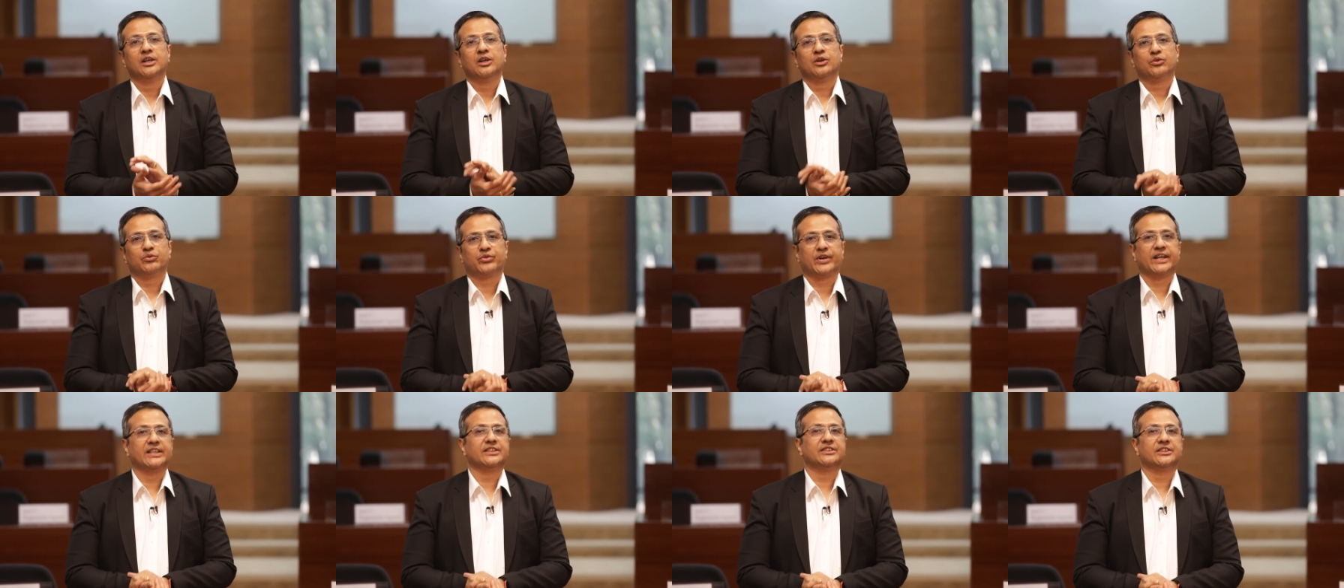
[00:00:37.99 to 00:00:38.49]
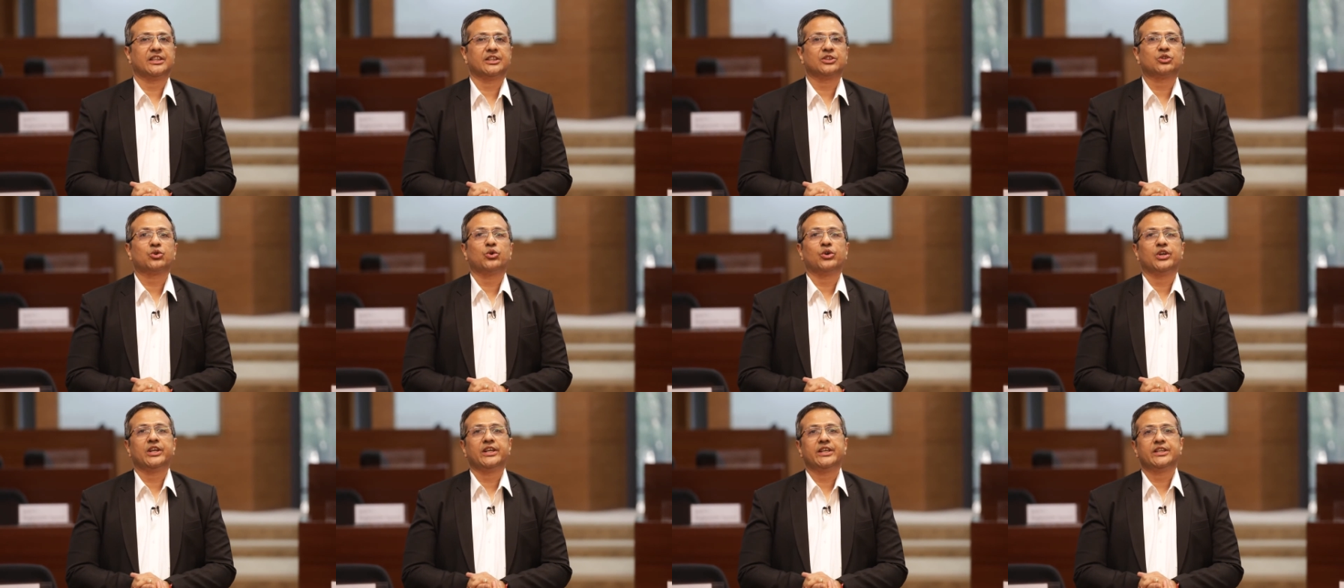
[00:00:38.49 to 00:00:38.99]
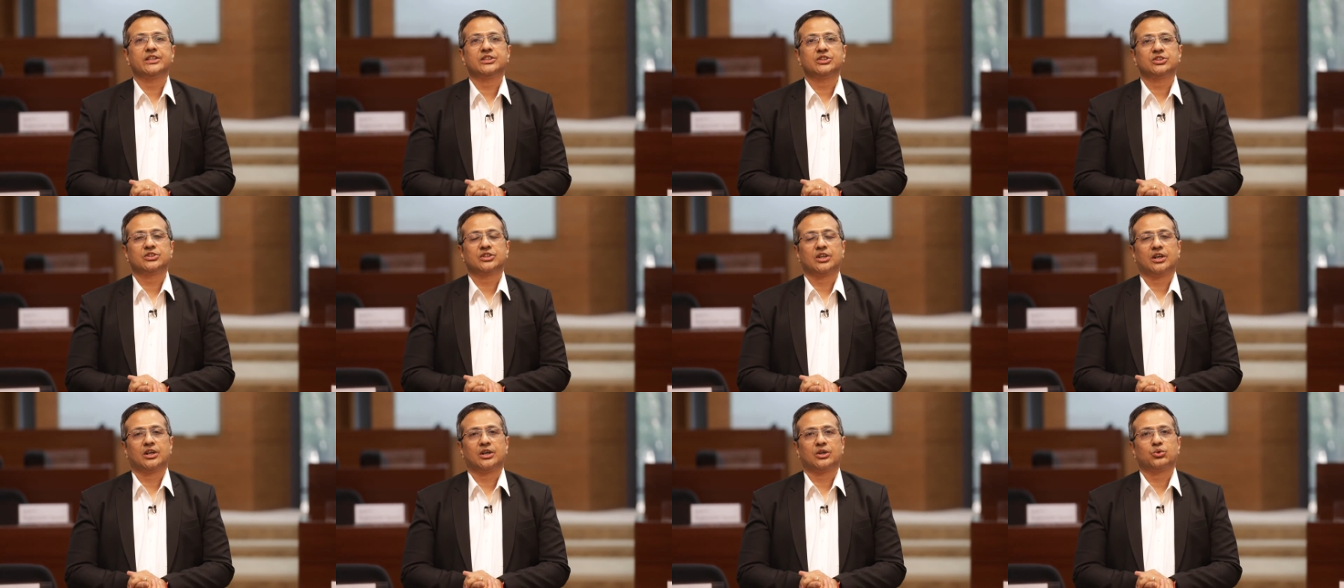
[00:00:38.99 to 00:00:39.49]
friends and colleagues
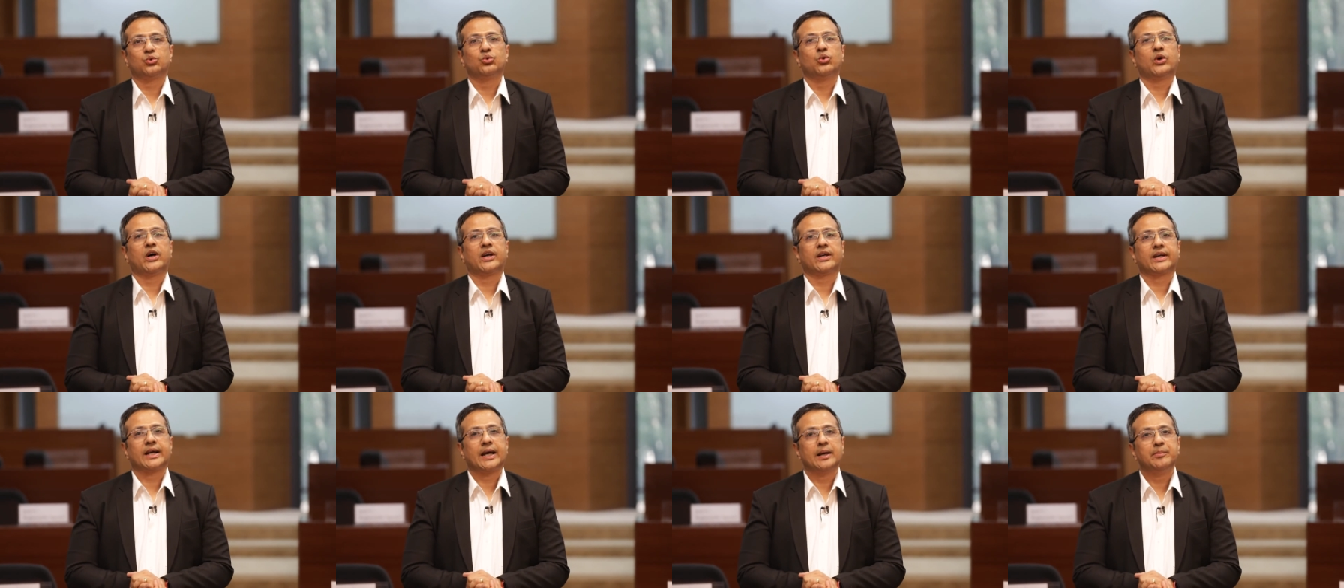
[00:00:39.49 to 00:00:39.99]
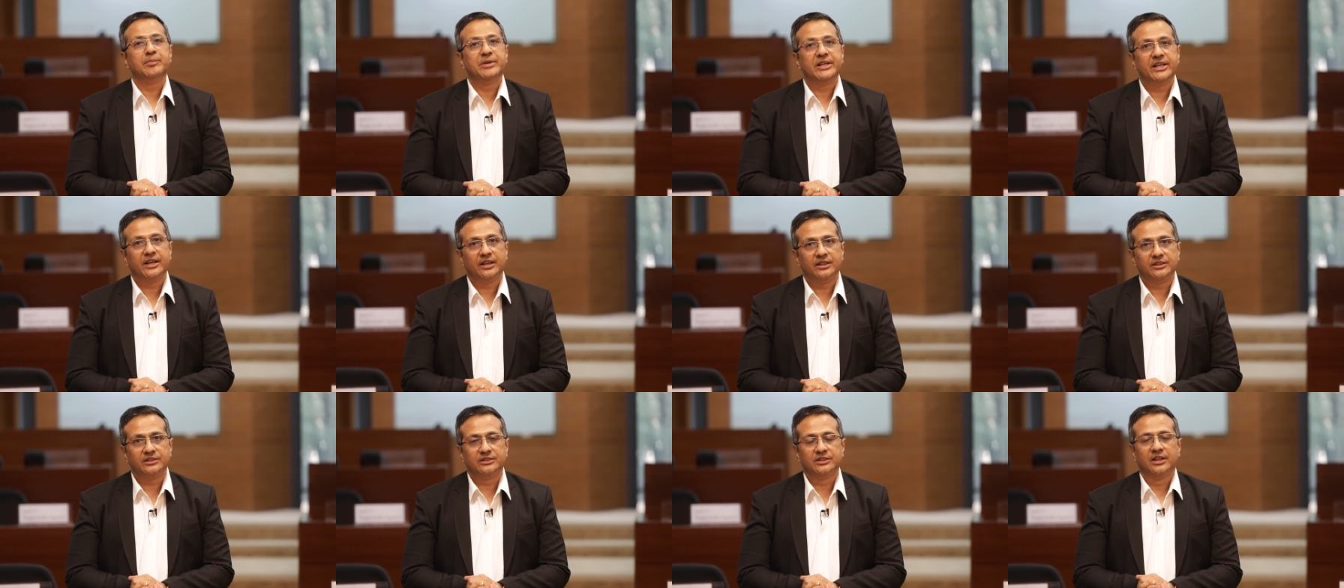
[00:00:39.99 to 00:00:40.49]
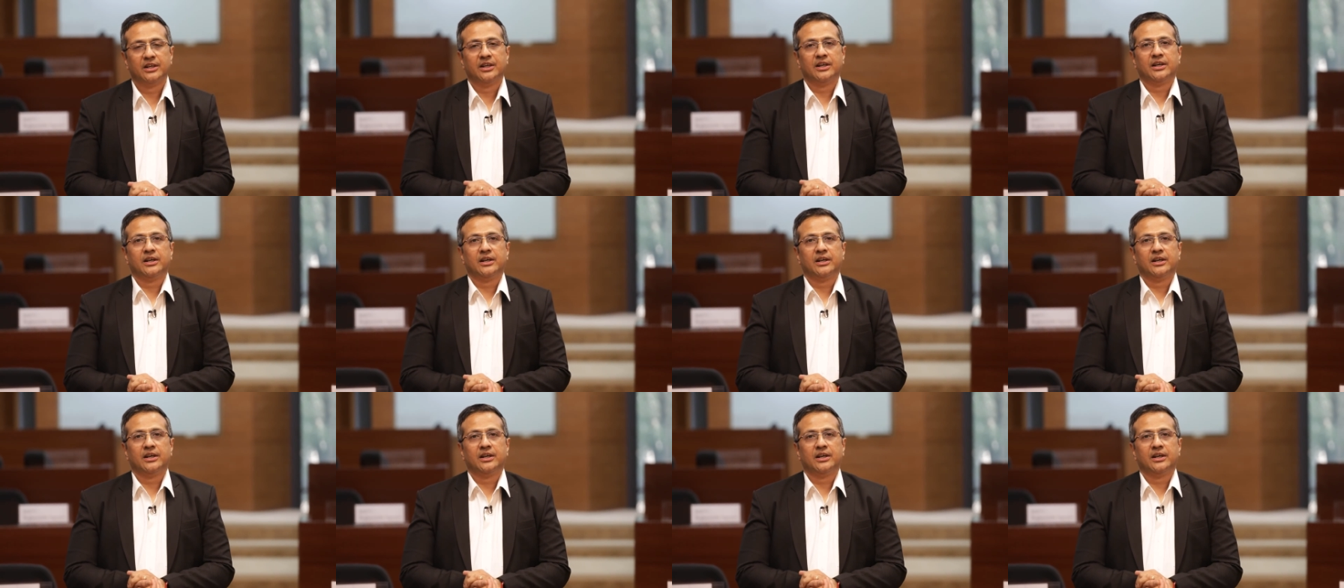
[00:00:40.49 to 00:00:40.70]
uh, who are eminent